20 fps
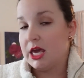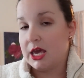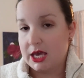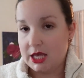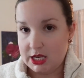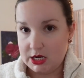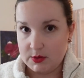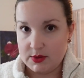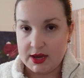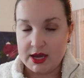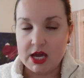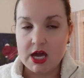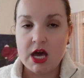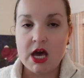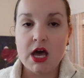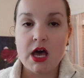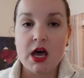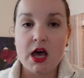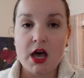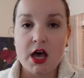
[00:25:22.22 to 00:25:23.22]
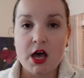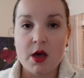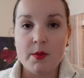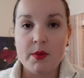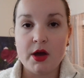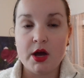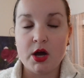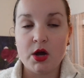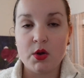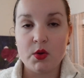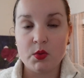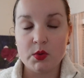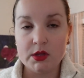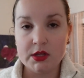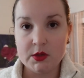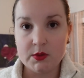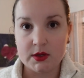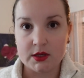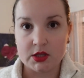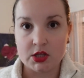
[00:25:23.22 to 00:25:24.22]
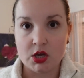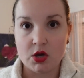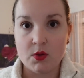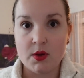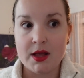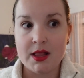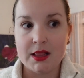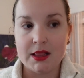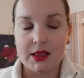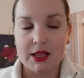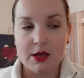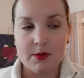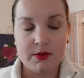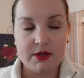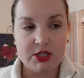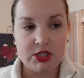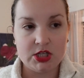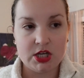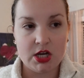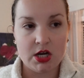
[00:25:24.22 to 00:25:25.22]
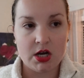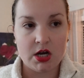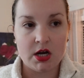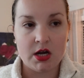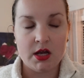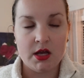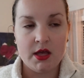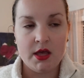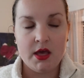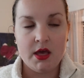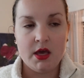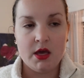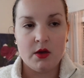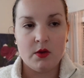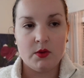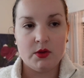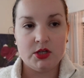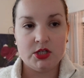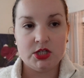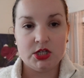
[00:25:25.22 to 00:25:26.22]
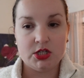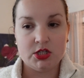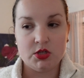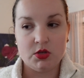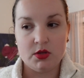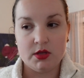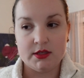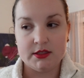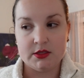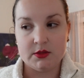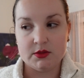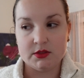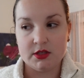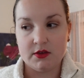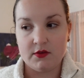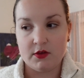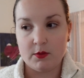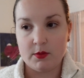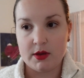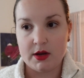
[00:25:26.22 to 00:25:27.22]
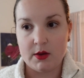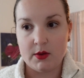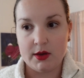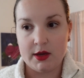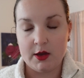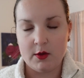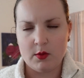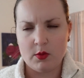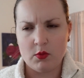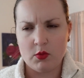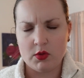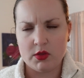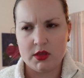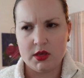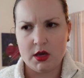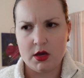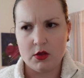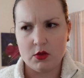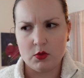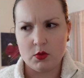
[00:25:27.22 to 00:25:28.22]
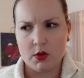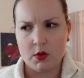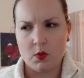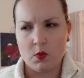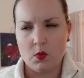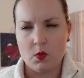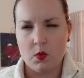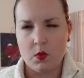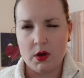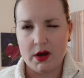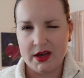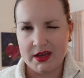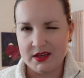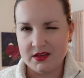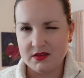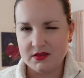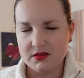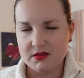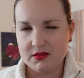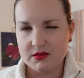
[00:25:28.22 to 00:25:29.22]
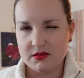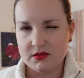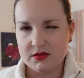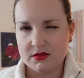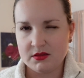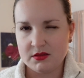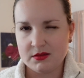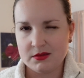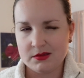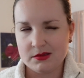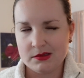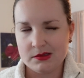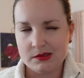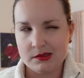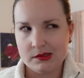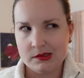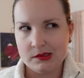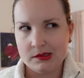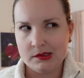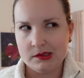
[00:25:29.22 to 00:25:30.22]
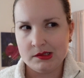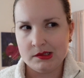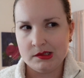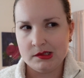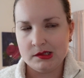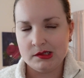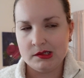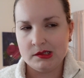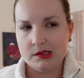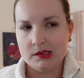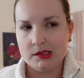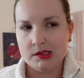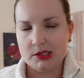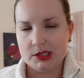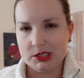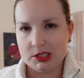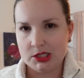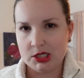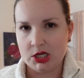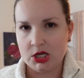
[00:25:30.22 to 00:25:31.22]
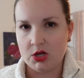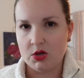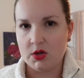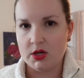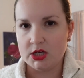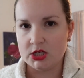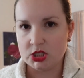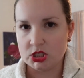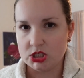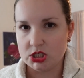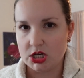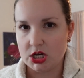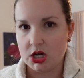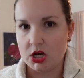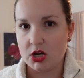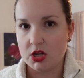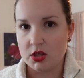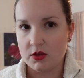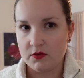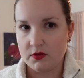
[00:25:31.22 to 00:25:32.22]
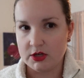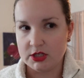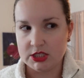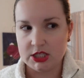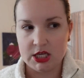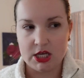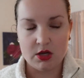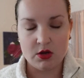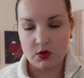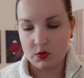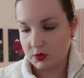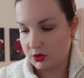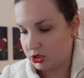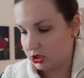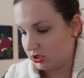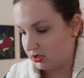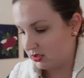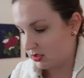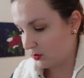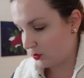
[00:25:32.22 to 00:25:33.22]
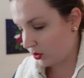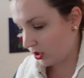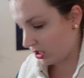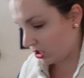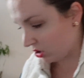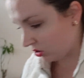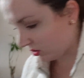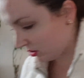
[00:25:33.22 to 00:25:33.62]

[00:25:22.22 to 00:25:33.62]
Anyway, really quick though, I want to share 2 things I was loving, but now I can't remember what the other one was. So I shall share the first thing, which is brand new